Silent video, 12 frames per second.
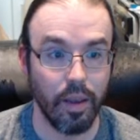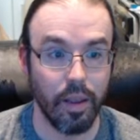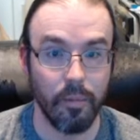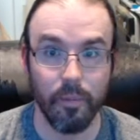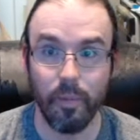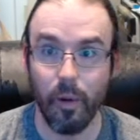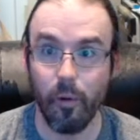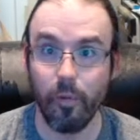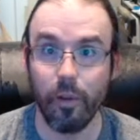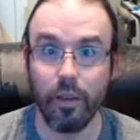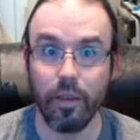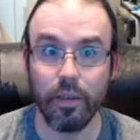yeah,
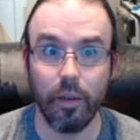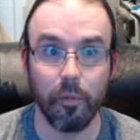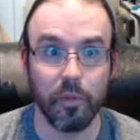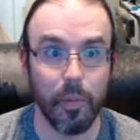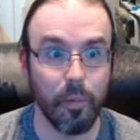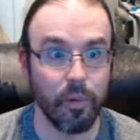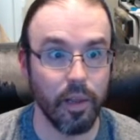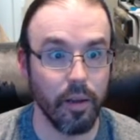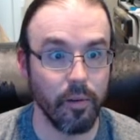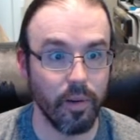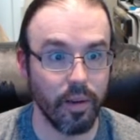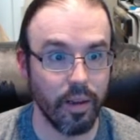hopefully this helps people out.
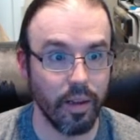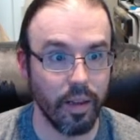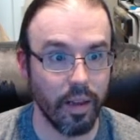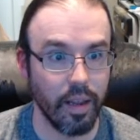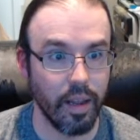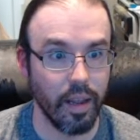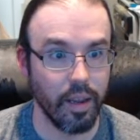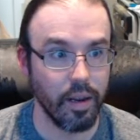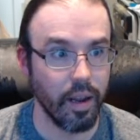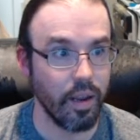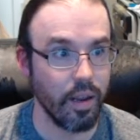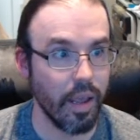And
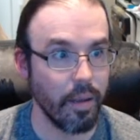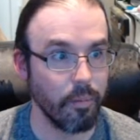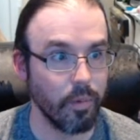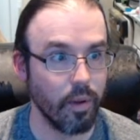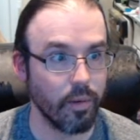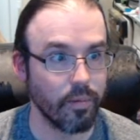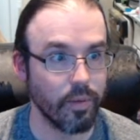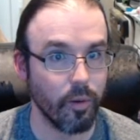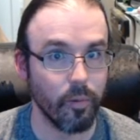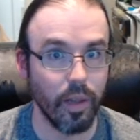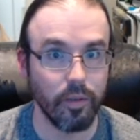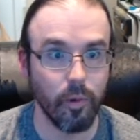I am done. So
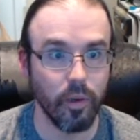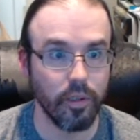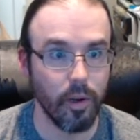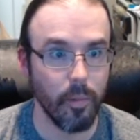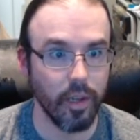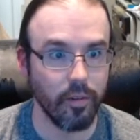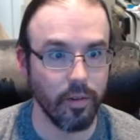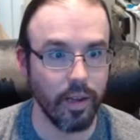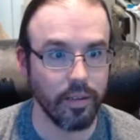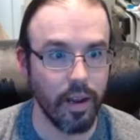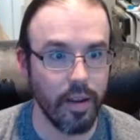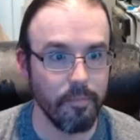thanks for watching, everybody. Until next
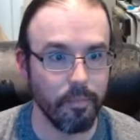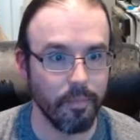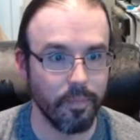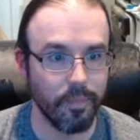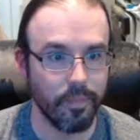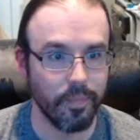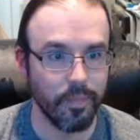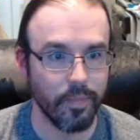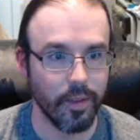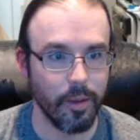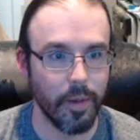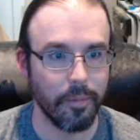time,
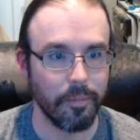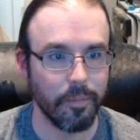goodbye.